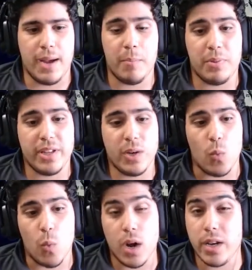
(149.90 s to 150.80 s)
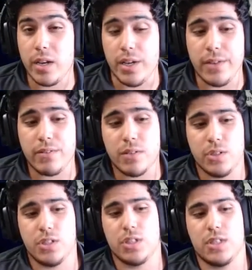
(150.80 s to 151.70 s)
playing one Neat
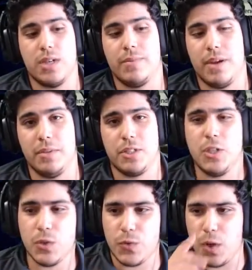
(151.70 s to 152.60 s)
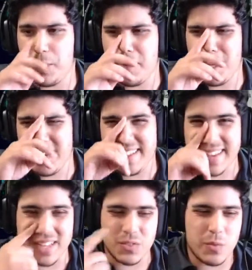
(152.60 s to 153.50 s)
just because sometimes it's useful, but it
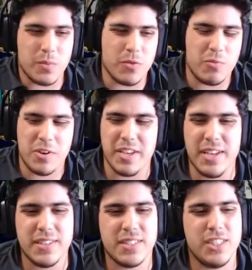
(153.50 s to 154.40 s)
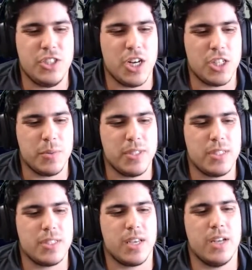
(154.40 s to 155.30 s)
gets removed pretty easily. Judgment,
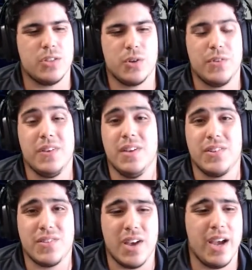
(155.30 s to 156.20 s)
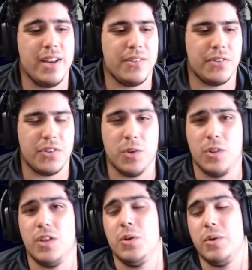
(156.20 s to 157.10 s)
skills are deicide,
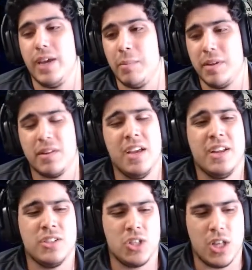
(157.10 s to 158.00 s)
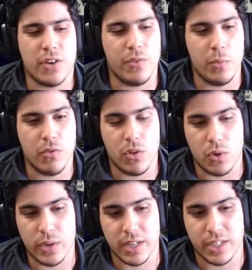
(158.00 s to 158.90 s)
executed, you name it. There's a lot of removal
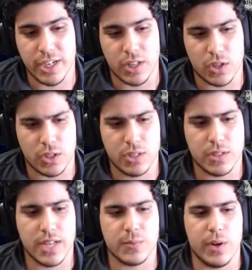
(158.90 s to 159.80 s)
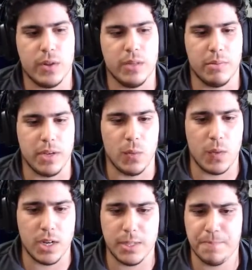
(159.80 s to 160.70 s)
who can kill her, so that's why I only play
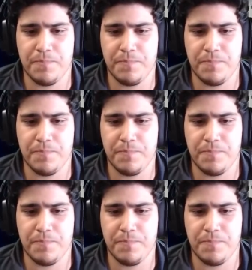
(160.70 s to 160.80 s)
one.